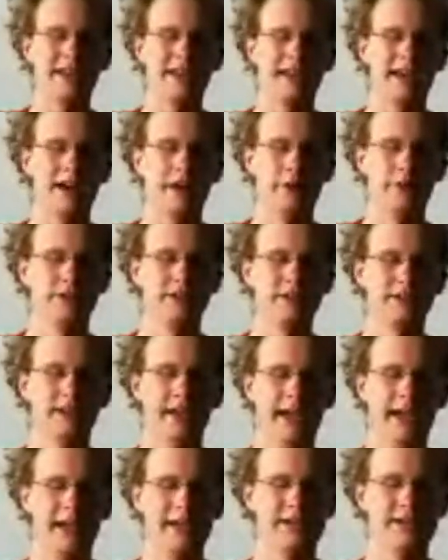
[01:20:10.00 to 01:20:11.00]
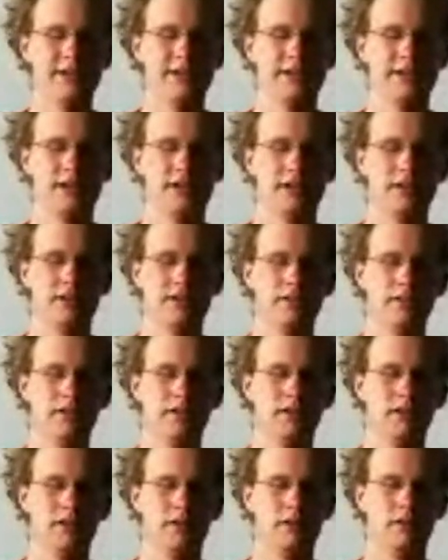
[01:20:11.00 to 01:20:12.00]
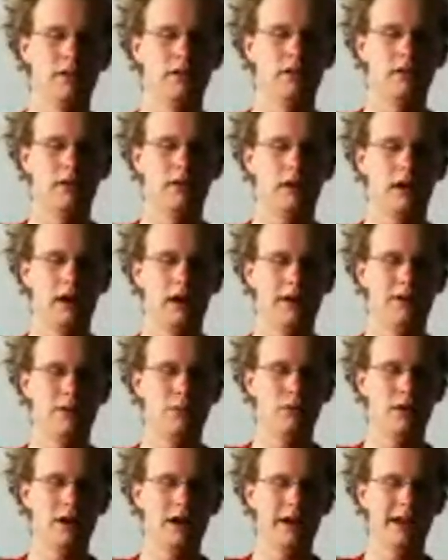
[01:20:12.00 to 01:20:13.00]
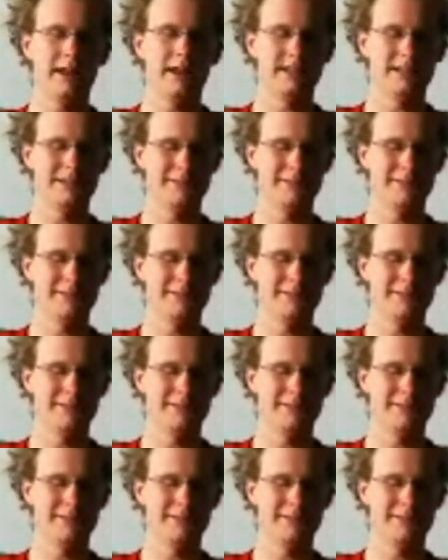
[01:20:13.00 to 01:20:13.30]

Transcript: accounts. And I don't want it